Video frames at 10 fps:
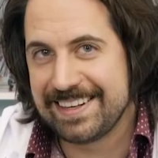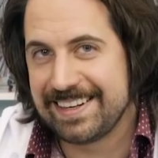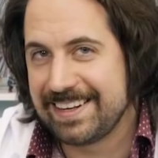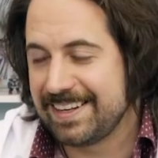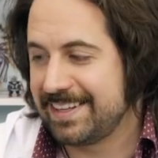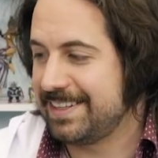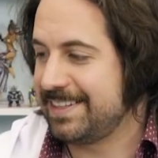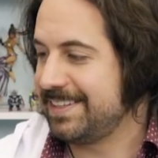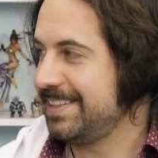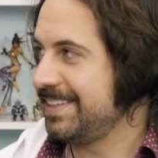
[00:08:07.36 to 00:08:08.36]

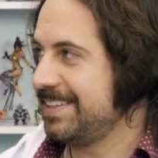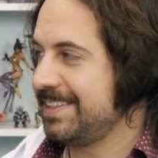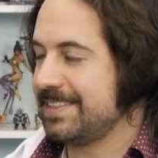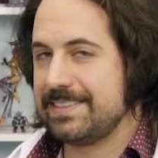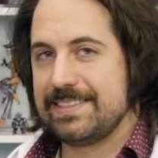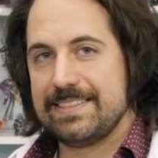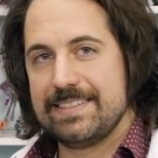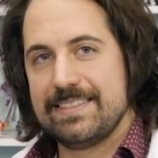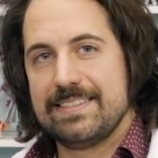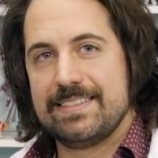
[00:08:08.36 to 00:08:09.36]

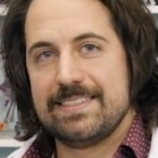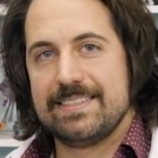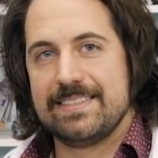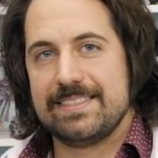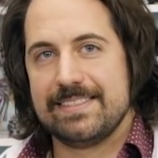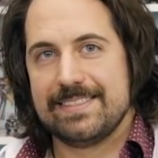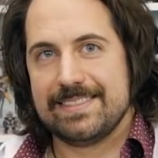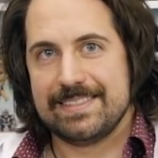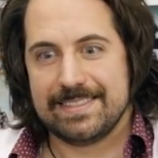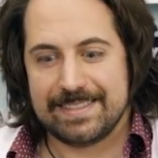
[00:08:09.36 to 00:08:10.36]

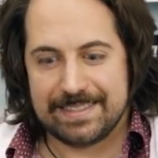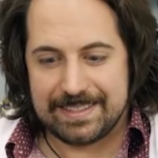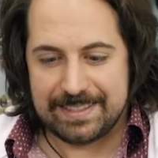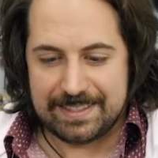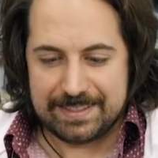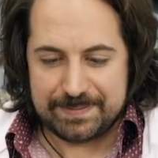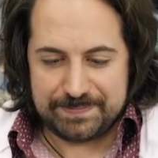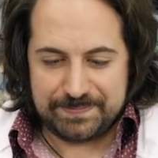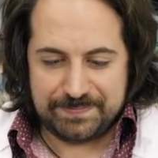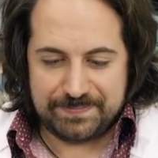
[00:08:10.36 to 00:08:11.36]

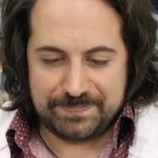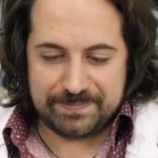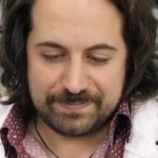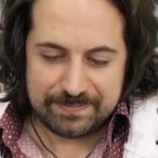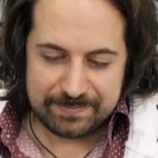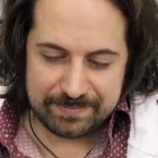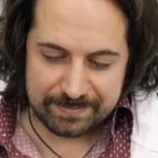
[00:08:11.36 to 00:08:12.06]
This person isn't speaking.